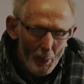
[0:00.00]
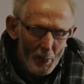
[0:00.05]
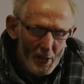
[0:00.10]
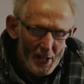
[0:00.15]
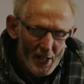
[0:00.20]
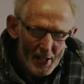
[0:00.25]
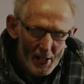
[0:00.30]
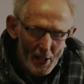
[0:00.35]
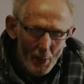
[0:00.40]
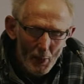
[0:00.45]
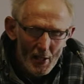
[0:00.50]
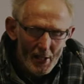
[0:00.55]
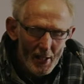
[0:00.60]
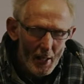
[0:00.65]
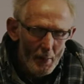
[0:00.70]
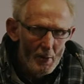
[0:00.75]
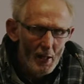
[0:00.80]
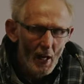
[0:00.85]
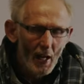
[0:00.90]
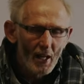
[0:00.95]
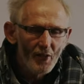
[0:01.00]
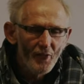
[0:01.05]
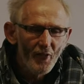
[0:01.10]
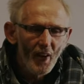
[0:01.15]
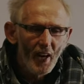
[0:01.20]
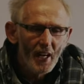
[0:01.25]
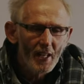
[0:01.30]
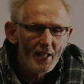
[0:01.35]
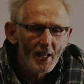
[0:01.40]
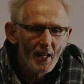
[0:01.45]
position we sometimes
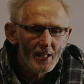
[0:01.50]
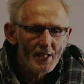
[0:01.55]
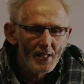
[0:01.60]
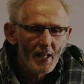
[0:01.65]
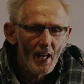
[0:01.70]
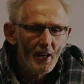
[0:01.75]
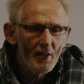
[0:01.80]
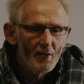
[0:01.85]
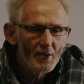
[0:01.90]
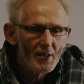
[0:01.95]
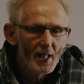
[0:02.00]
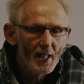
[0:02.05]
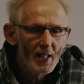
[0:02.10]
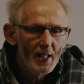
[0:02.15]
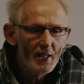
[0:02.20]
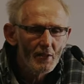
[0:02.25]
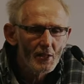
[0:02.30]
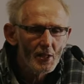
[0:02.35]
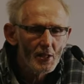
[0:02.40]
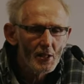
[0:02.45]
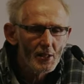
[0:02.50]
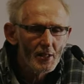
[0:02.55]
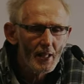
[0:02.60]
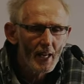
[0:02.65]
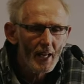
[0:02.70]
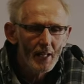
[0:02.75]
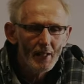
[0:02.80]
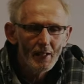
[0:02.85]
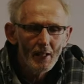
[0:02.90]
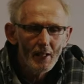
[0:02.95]
find ourselves in of just
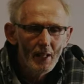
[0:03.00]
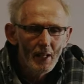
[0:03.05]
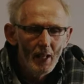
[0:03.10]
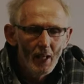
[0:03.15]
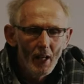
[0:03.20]
saying,